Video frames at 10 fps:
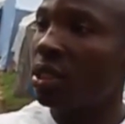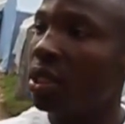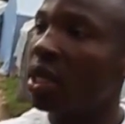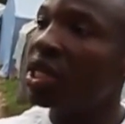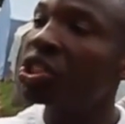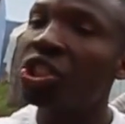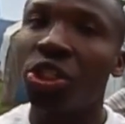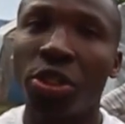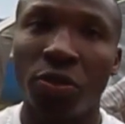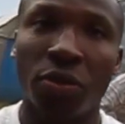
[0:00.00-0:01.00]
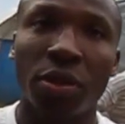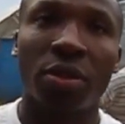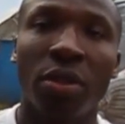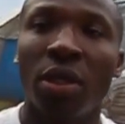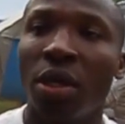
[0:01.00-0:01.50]
here, NGOs,
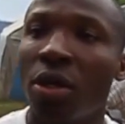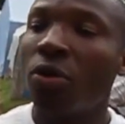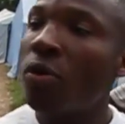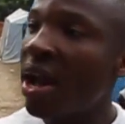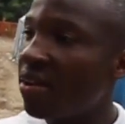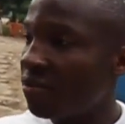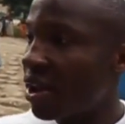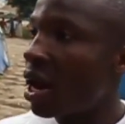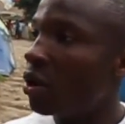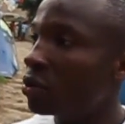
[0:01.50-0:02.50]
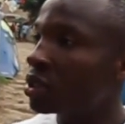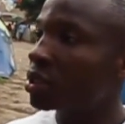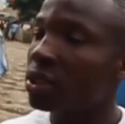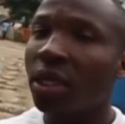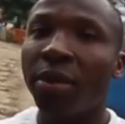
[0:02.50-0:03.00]
who have
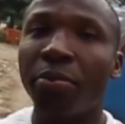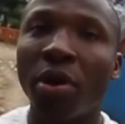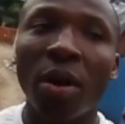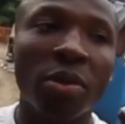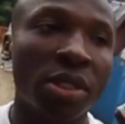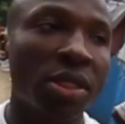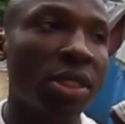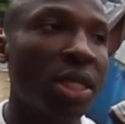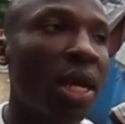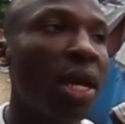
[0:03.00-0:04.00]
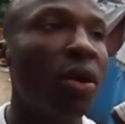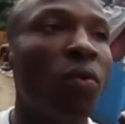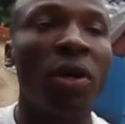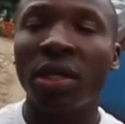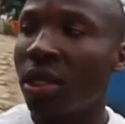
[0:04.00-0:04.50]
vouched and promised and said, hey,
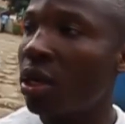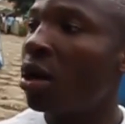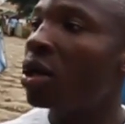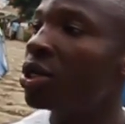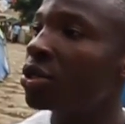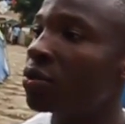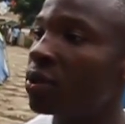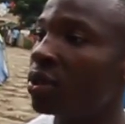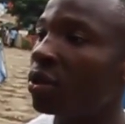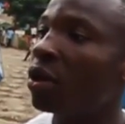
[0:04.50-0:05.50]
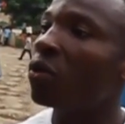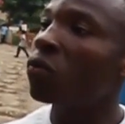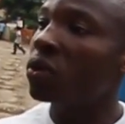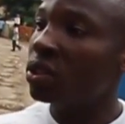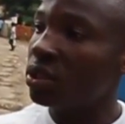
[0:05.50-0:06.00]
what they are doing or
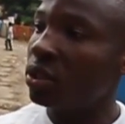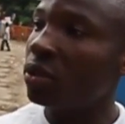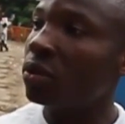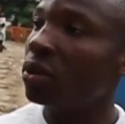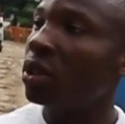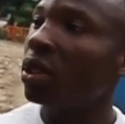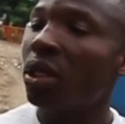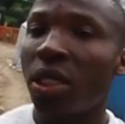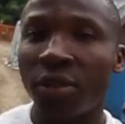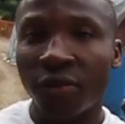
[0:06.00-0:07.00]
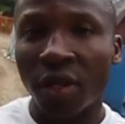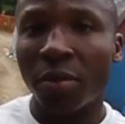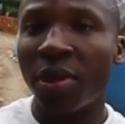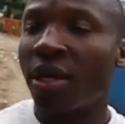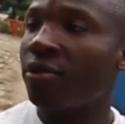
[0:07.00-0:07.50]
will do is for the
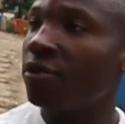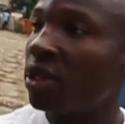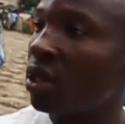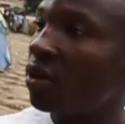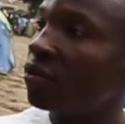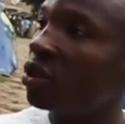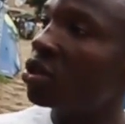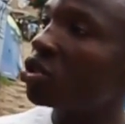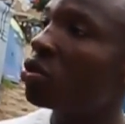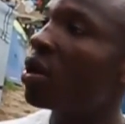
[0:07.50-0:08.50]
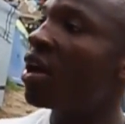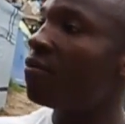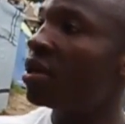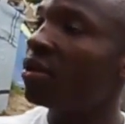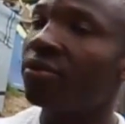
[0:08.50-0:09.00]
benefit of those who have
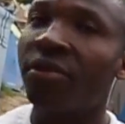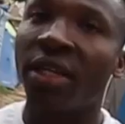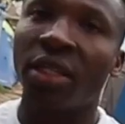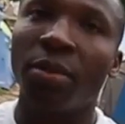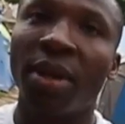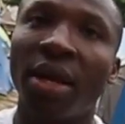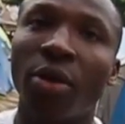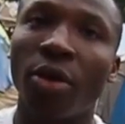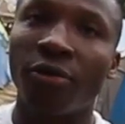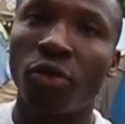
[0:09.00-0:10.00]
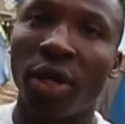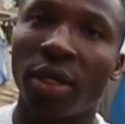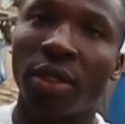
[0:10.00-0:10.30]
been infected by the earthquake.